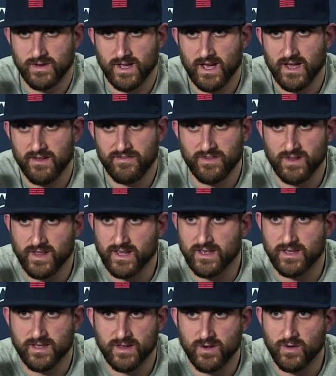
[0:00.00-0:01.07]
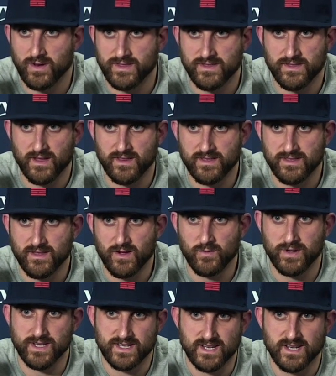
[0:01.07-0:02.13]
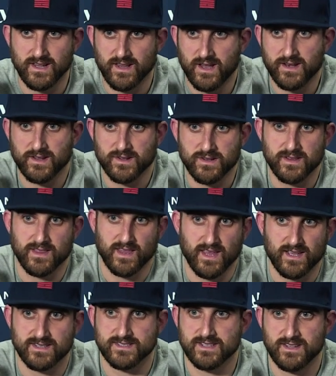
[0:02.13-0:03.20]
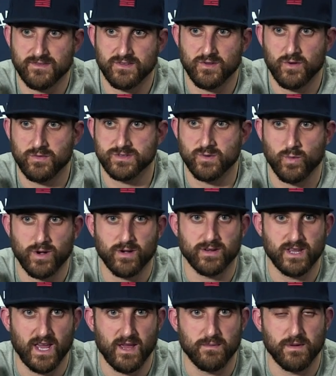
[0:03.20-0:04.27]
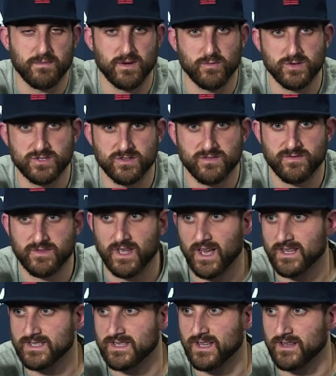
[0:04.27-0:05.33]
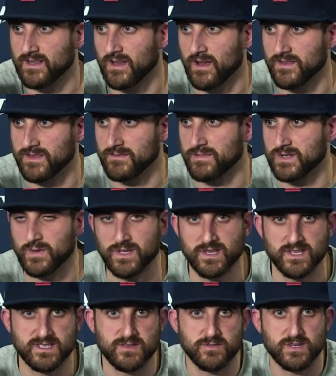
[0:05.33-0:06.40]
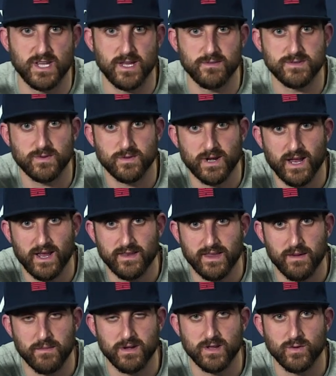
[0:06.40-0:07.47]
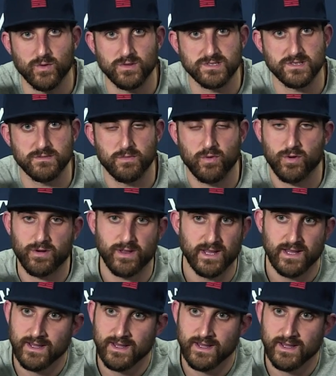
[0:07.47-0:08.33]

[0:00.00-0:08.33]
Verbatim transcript: Yeah, I feel like you know I thought we did a lot of good things, even though it was a weird game. I mean, would you have guessed that uh, between these two teams we would have had that many goals on the board?